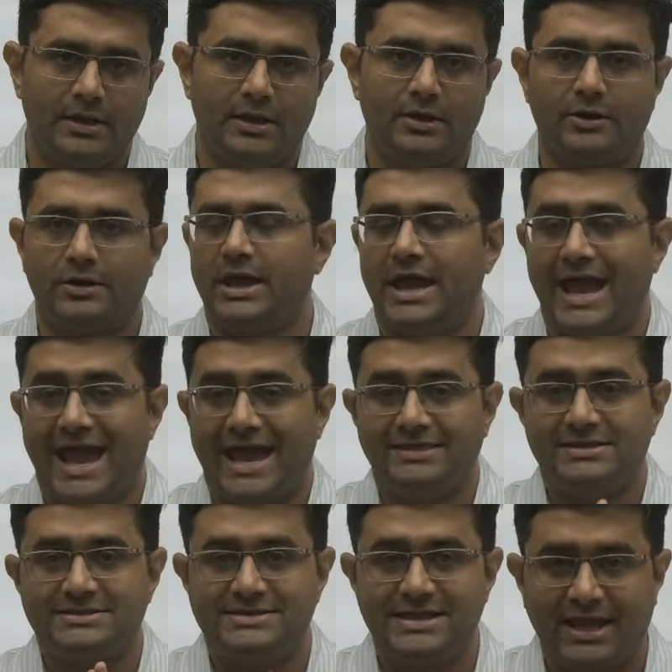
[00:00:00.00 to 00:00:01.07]
Okay, and the
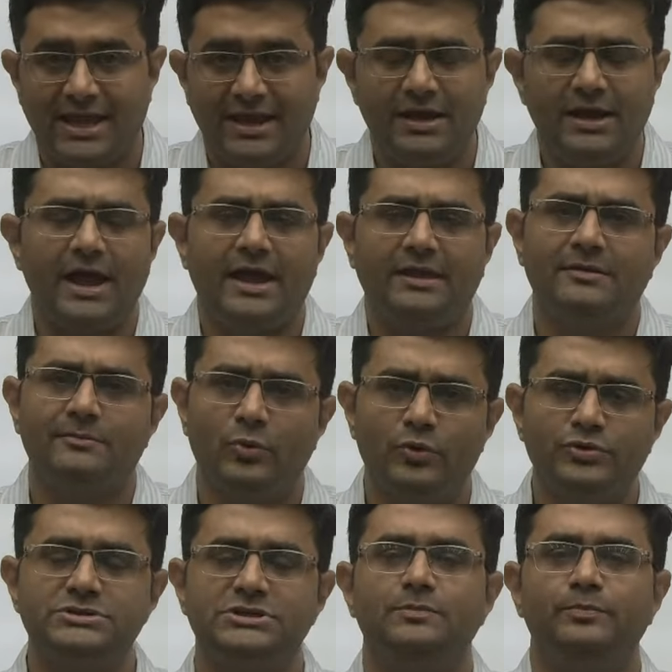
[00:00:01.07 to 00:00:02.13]
second and the
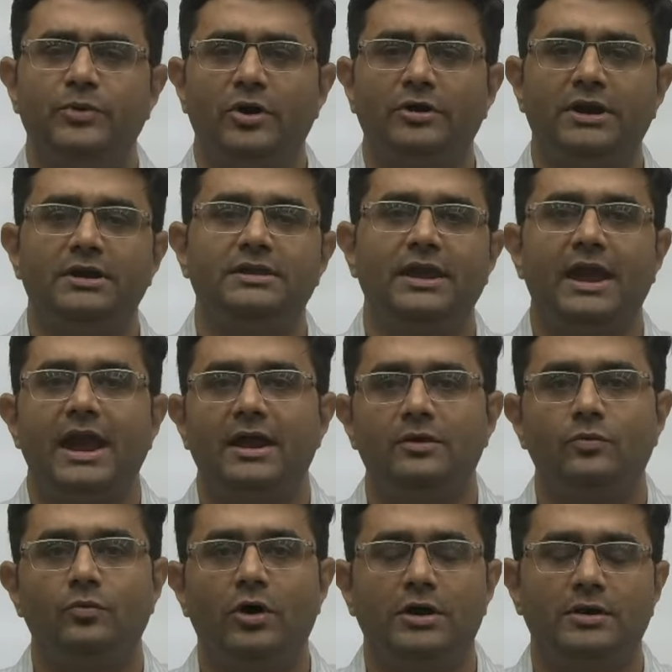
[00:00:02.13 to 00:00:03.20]
most important thing, and
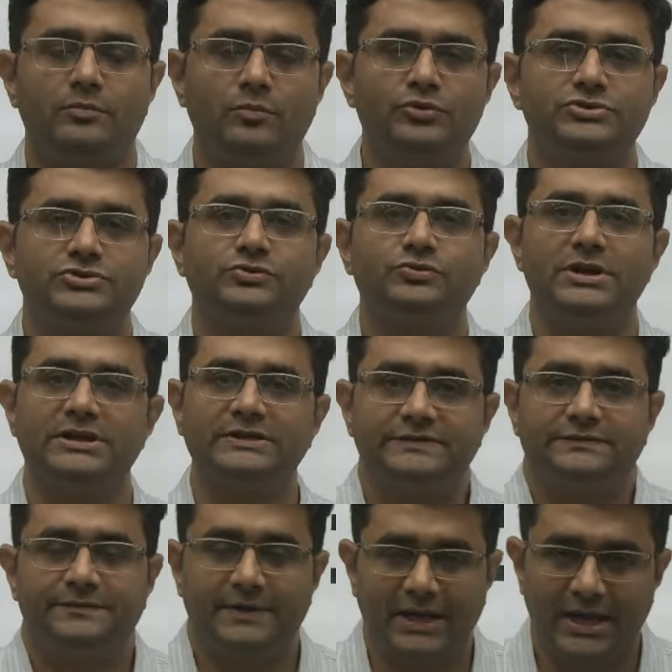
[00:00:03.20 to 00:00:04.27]
what most students
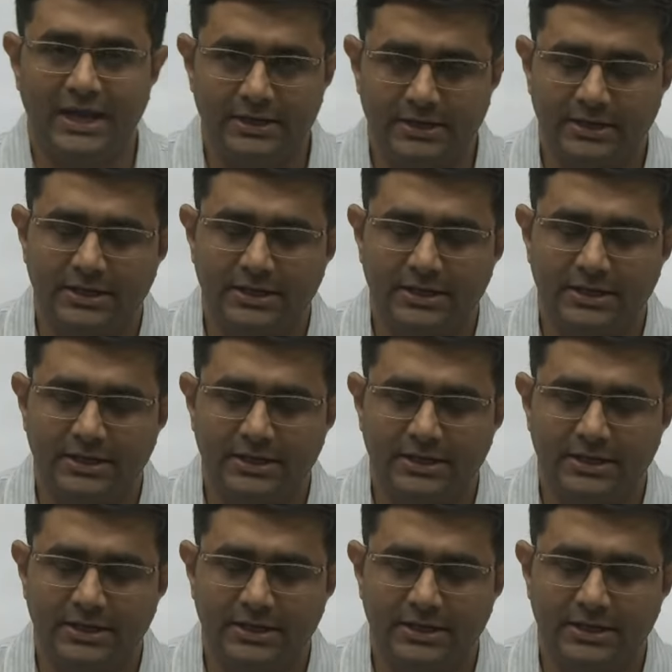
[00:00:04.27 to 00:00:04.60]
forget,